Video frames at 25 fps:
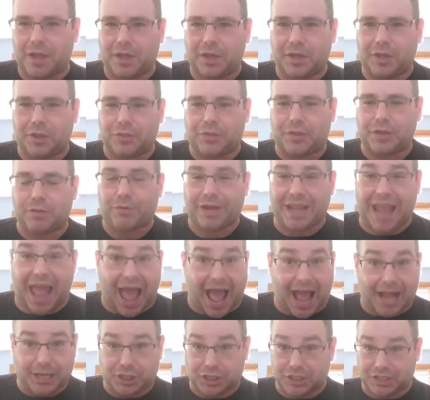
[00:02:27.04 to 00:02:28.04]
The
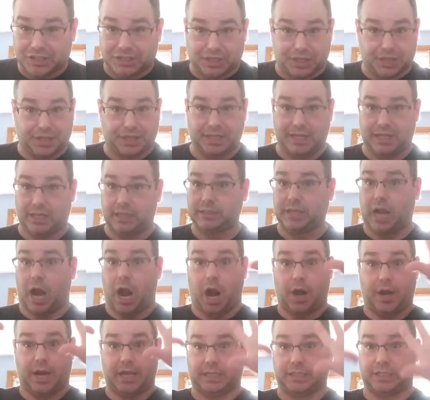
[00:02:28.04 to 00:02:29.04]
reactions to things
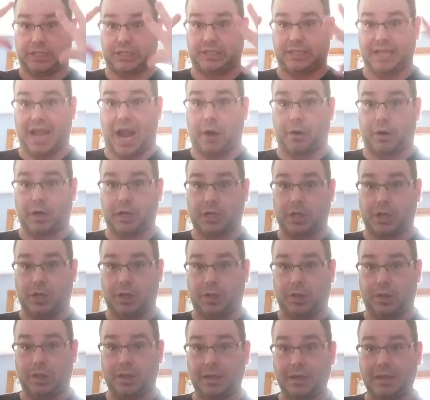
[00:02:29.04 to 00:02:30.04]
are
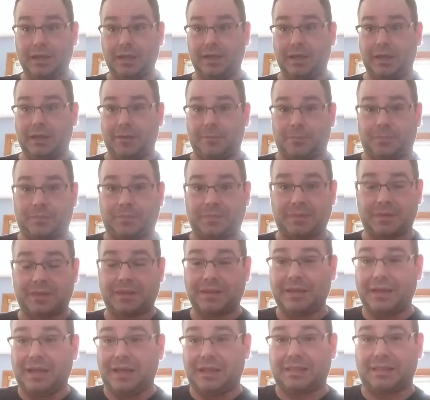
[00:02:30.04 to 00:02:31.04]
hysterical.
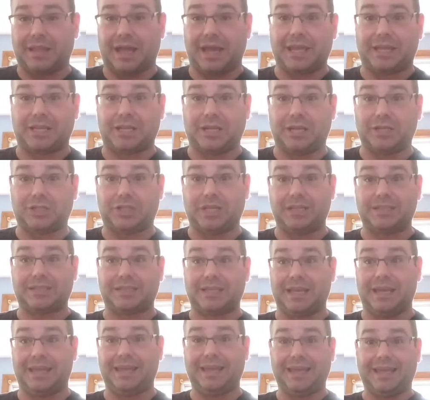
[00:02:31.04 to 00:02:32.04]
Like, he's
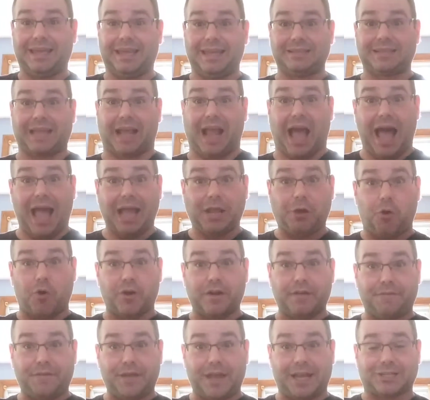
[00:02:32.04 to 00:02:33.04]
like, I caught
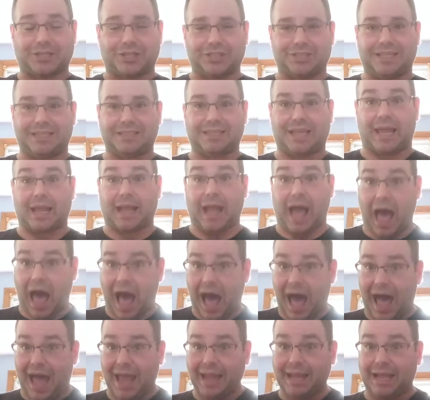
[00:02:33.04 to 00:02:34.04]
a fish. And she's like,
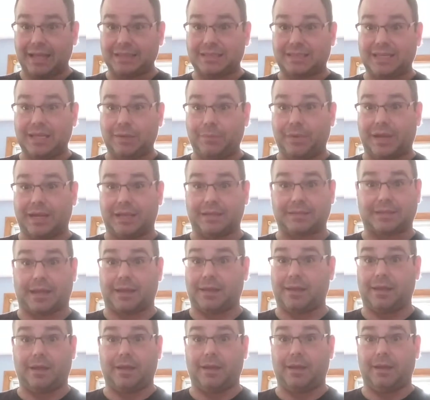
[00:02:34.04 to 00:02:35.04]
I got seaweed. He's
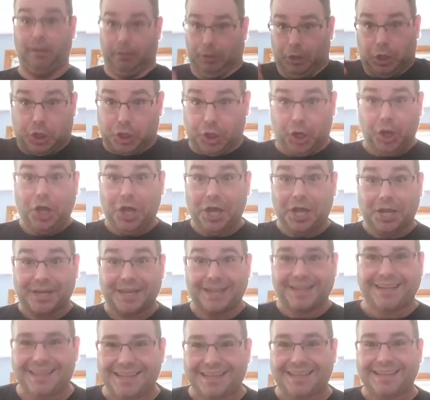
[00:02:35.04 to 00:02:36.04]
like,
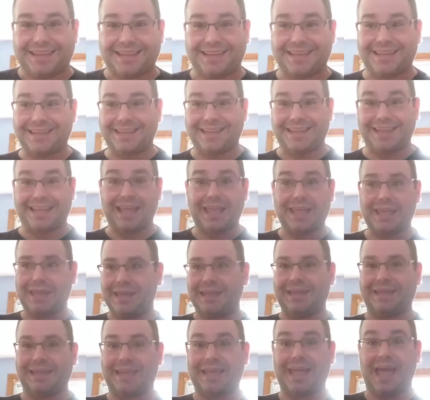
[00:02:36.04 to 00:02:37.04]
good.
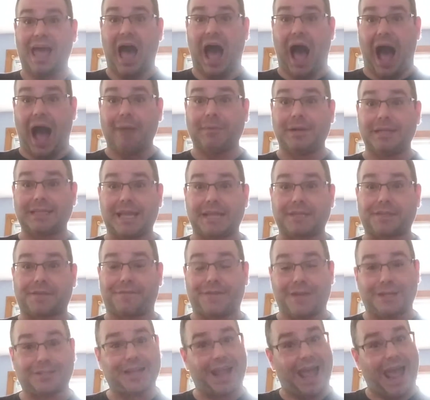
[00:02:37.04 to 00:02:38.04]
I'm going to take the
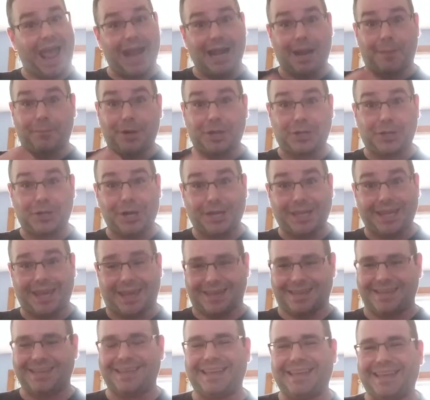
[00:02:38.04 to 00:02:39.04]
fish and I'm going to cook
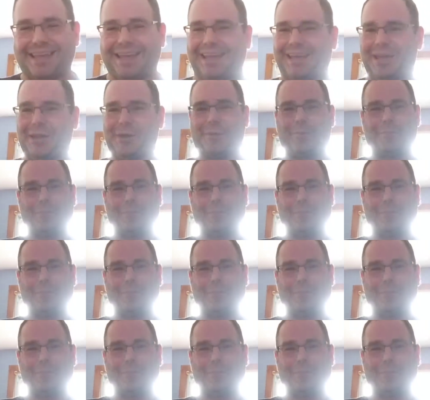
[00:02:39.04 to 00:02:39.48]
it.